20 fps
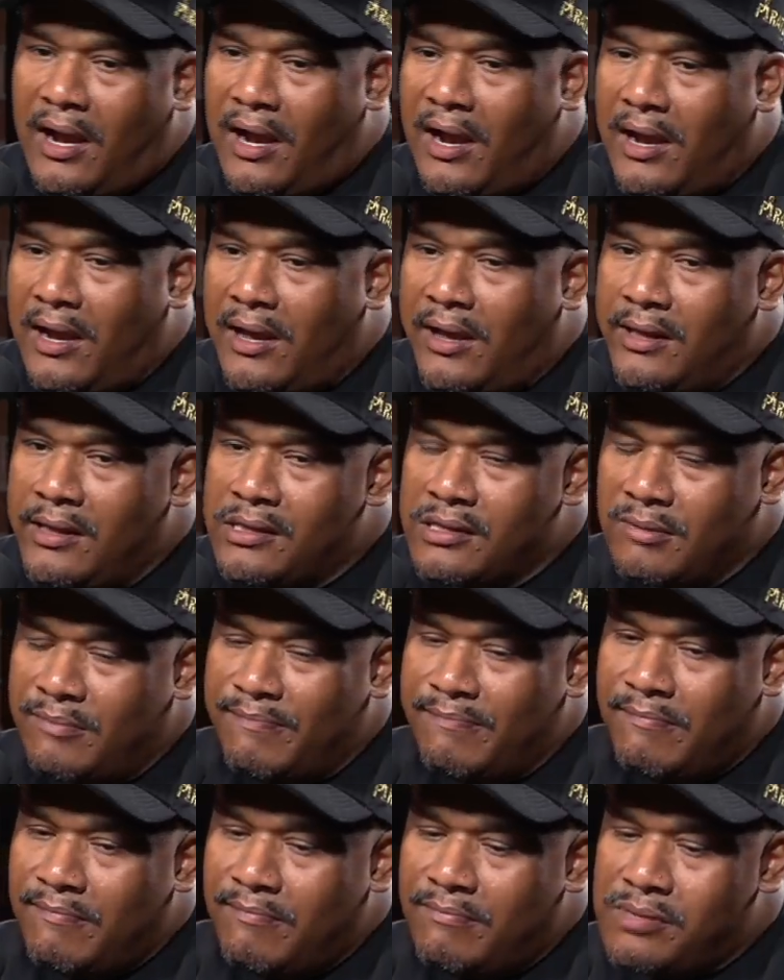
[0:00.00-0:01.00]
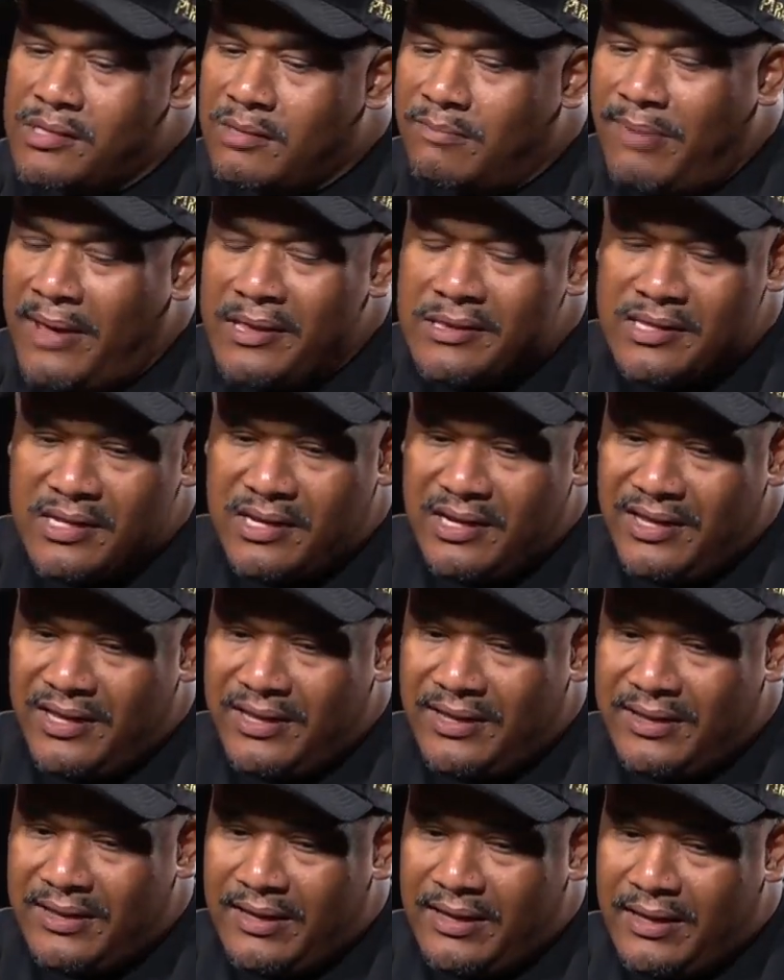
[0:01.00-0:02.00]
so
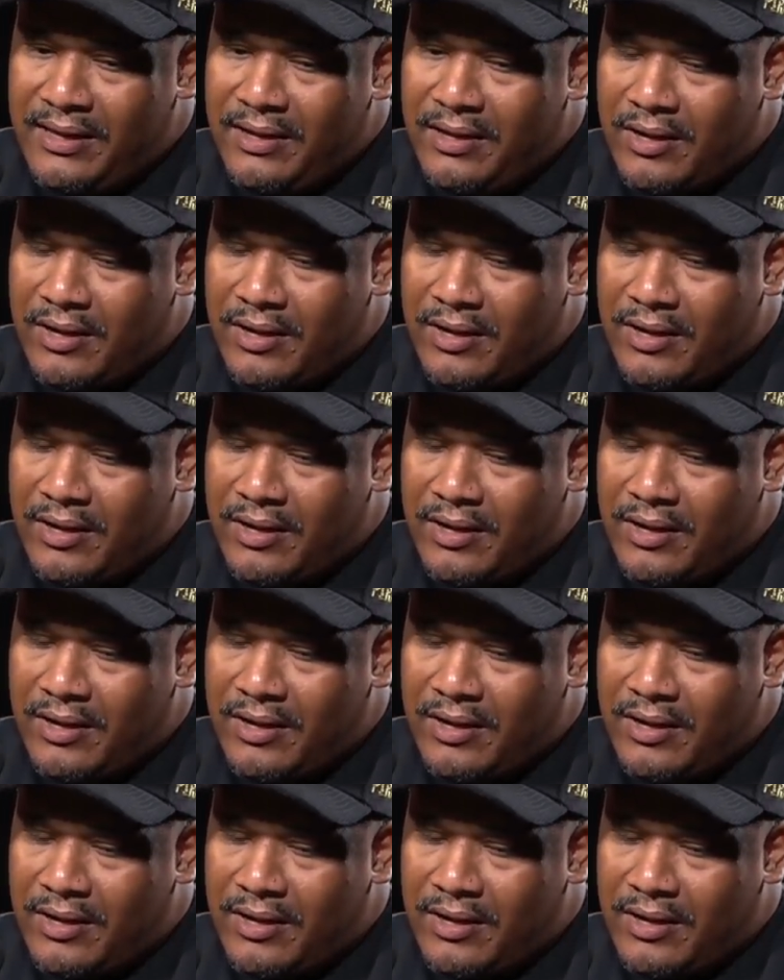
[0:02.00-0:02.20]
basically,